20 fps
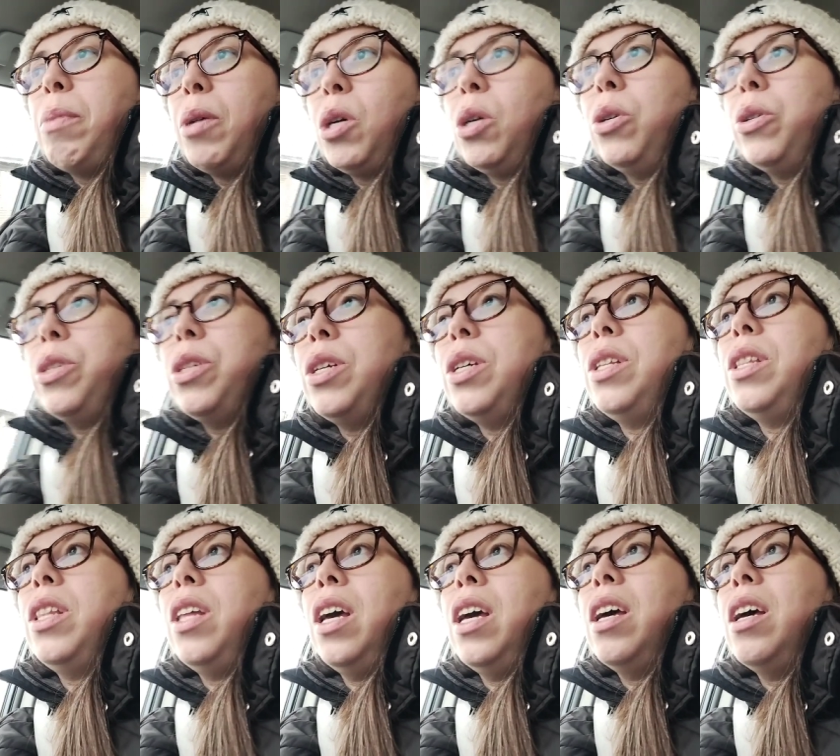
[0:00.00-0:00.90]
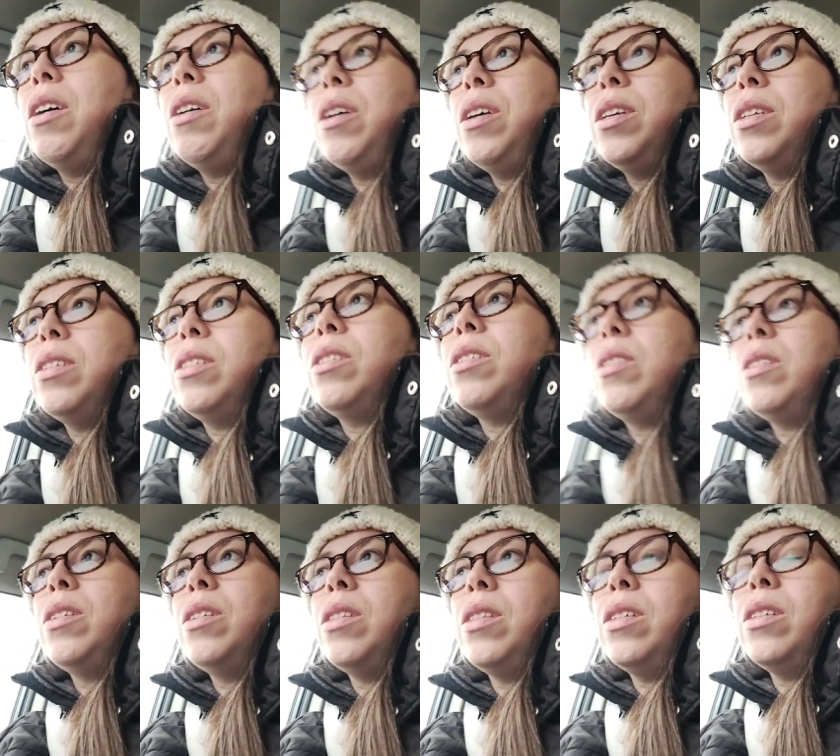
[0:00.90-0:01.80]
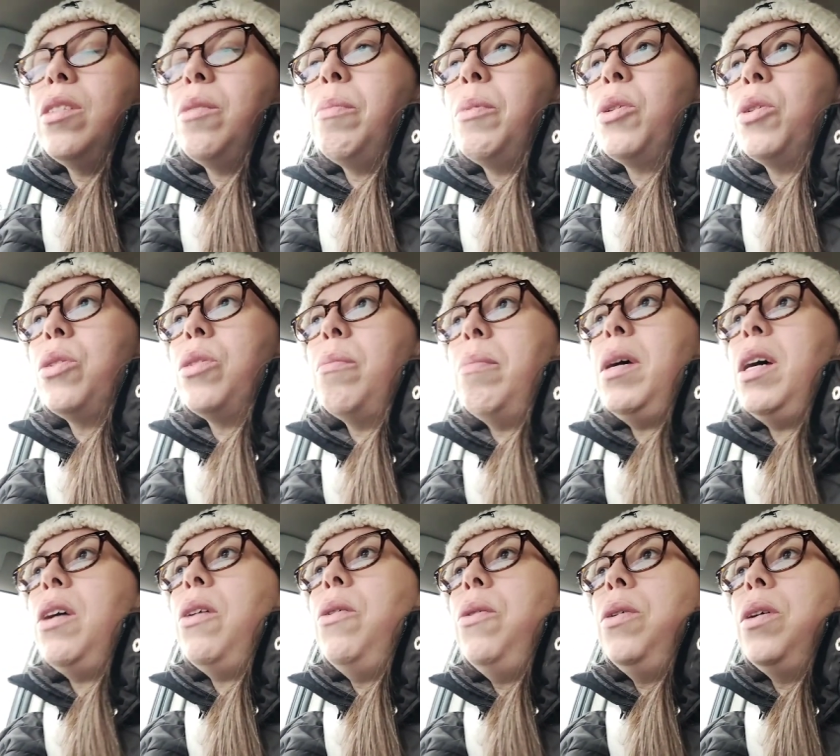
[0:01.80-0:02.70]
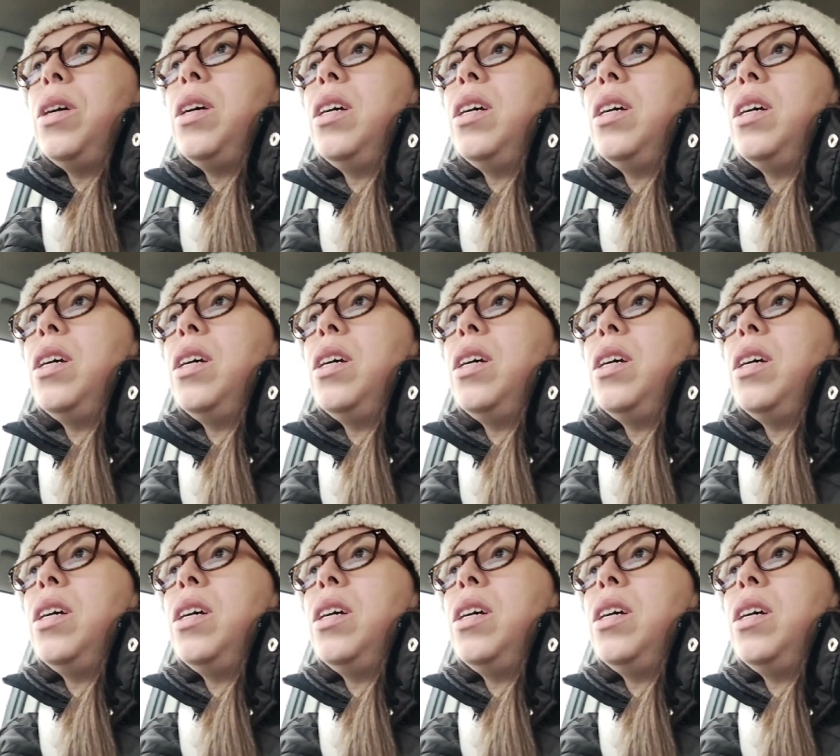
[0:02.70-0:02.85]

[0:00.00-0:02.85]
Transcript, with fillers: person that this book's about,